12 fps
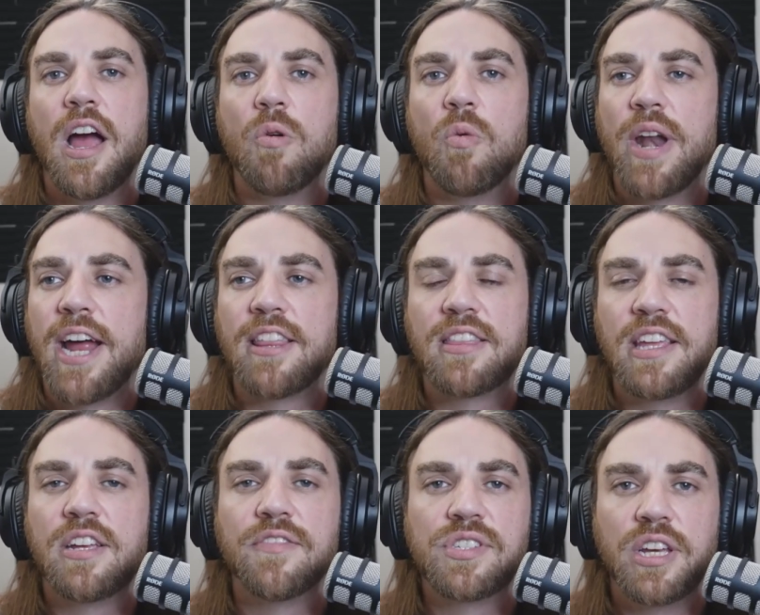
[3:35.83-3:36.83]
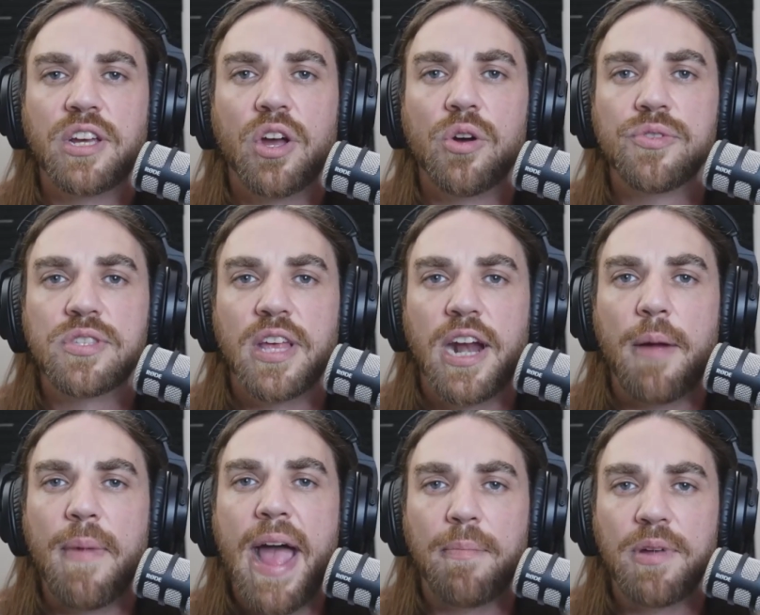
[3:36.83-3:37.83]
When I think of sickos that
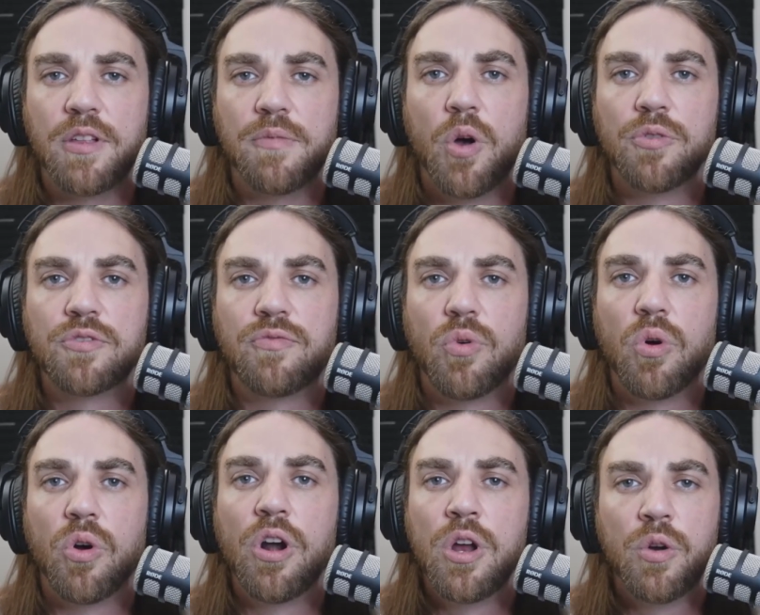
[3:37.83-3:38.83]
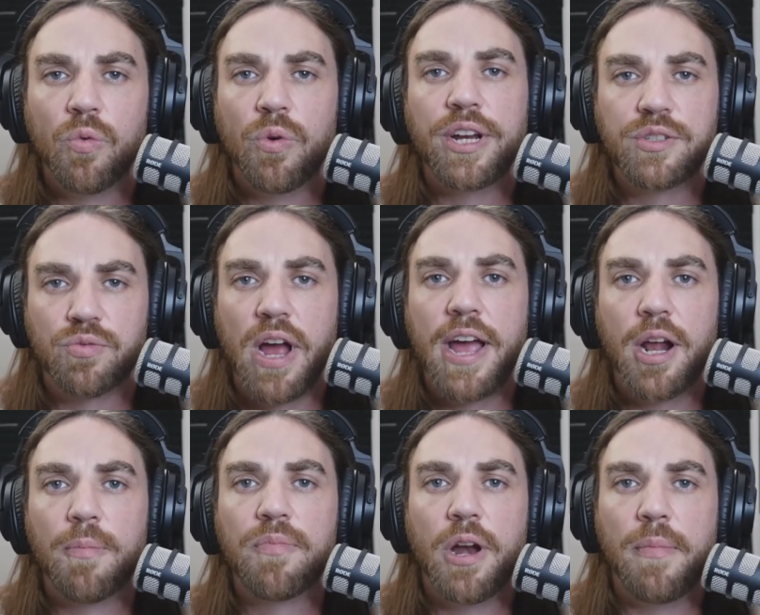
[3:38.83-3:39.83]
I'm happy the most for, Rick's right
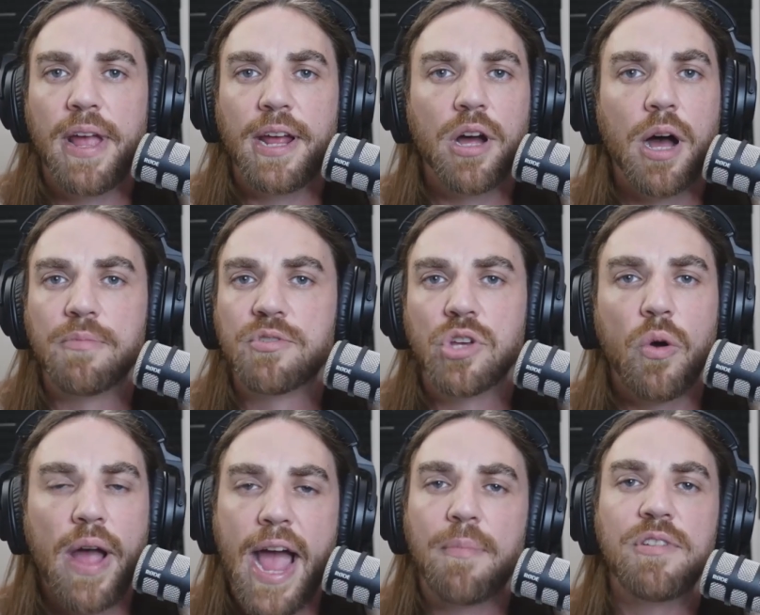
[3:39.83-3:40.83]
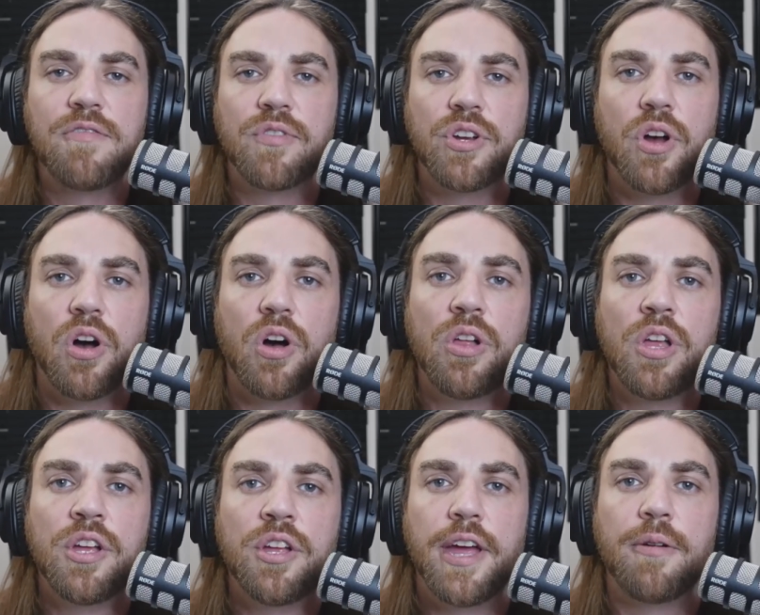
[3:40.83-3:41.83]
up there, man. I'm so happy for y'all
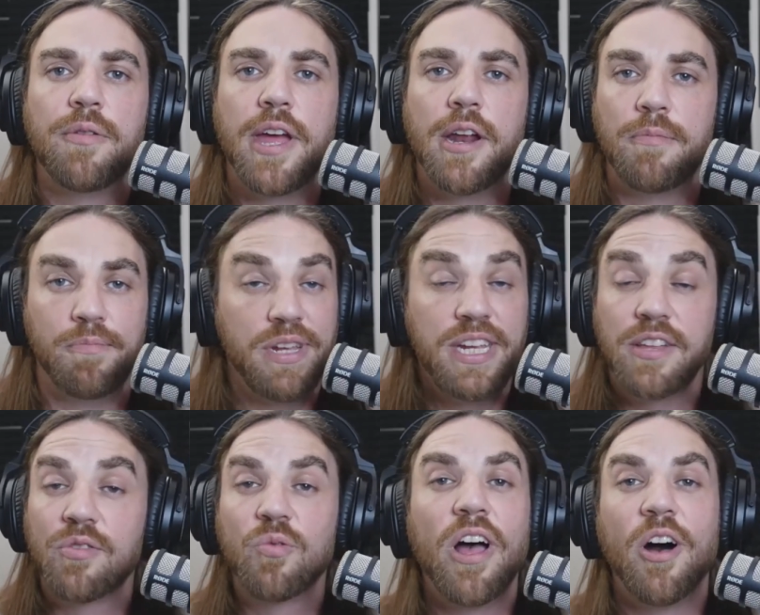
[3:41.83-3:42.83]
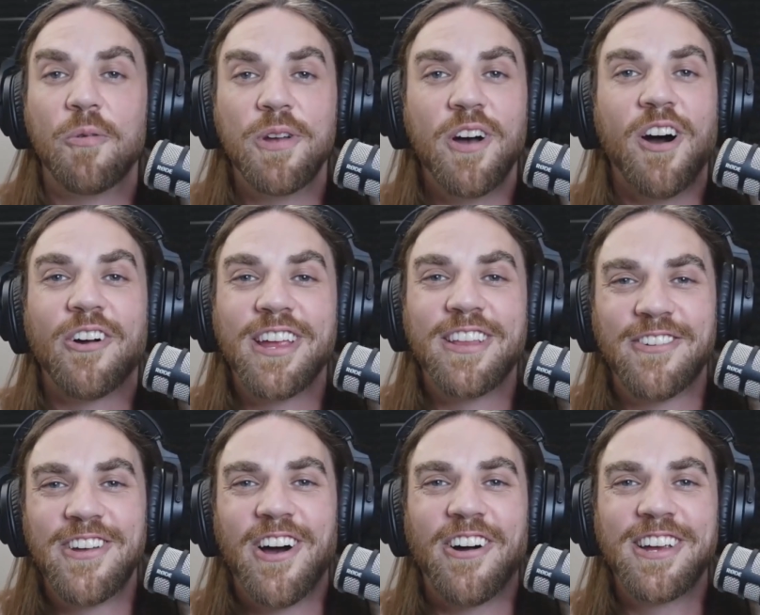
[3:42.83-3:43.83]
that me as well. We all
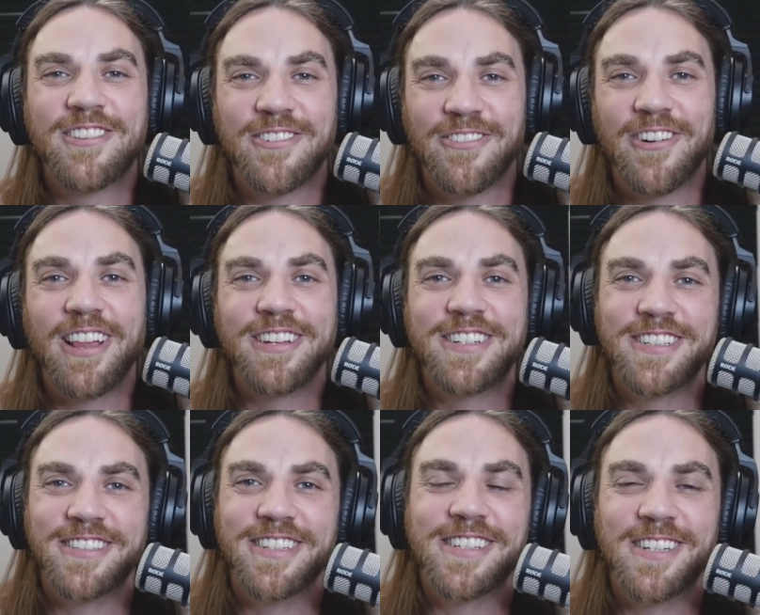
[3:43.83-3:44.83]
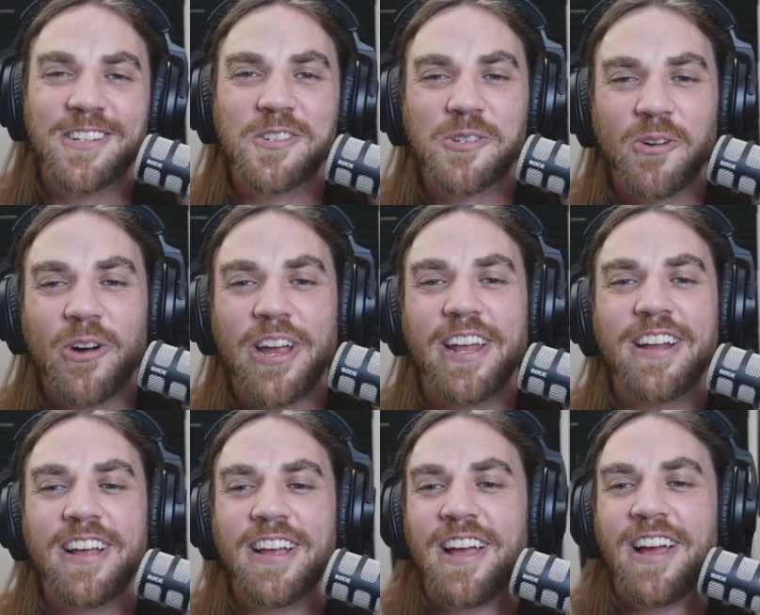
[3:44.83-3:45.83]
get to relish in this and enjoy it.
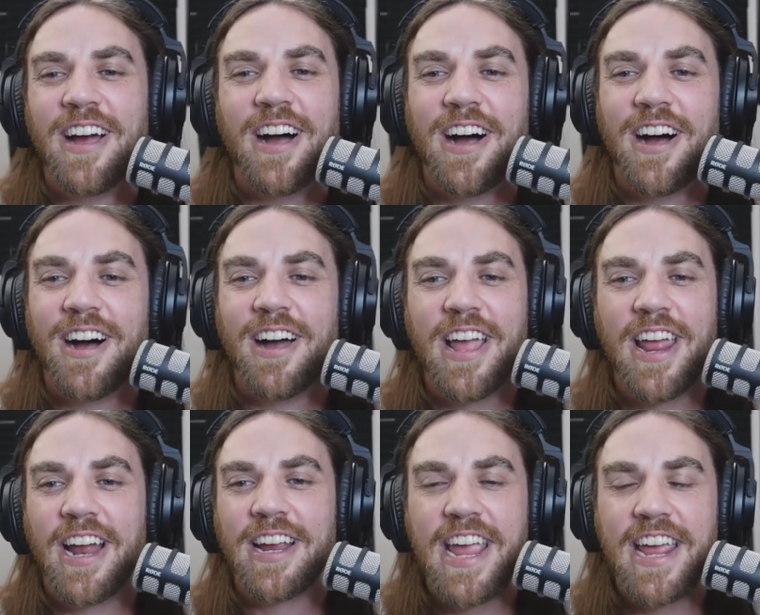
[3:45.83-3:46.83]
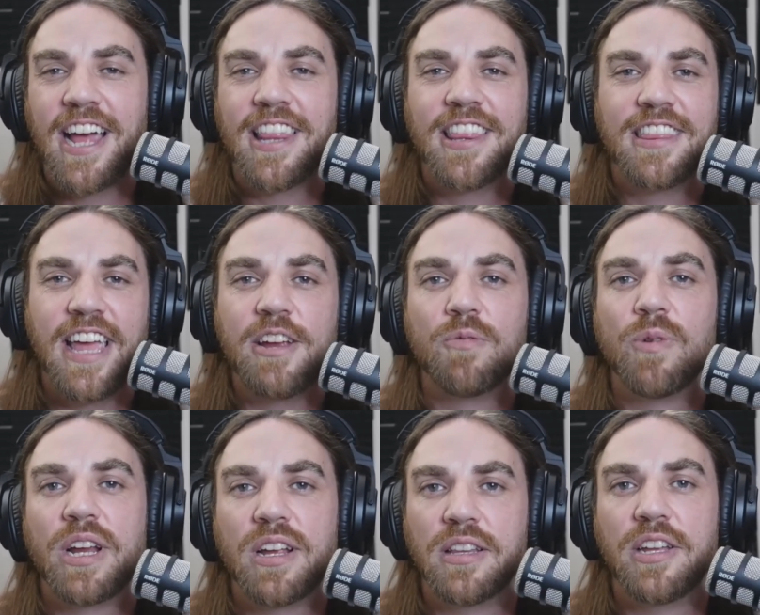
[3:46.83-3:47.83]
And I cannot thank
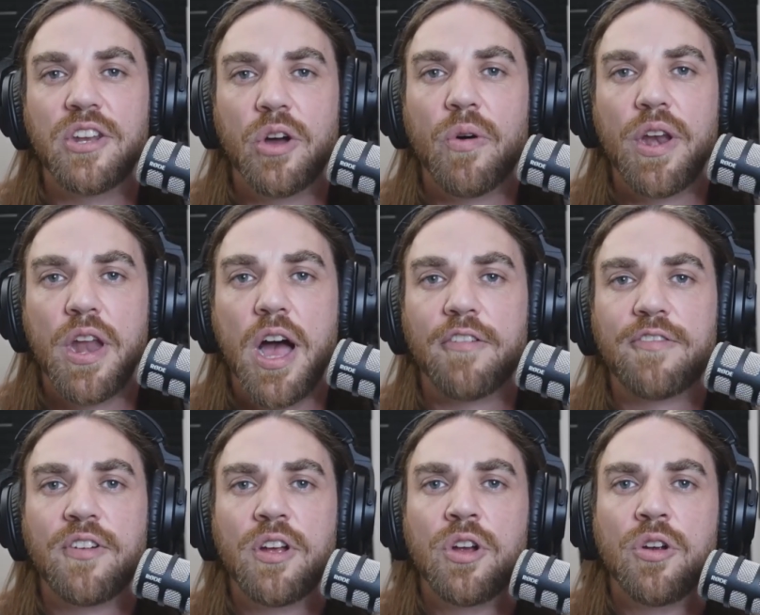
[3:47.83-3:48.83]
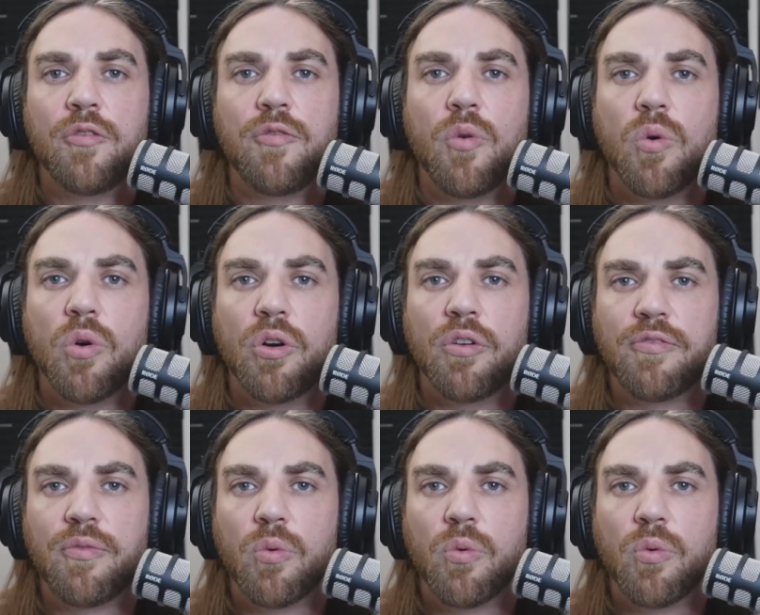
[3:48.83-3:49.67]
Rick Galindo enough for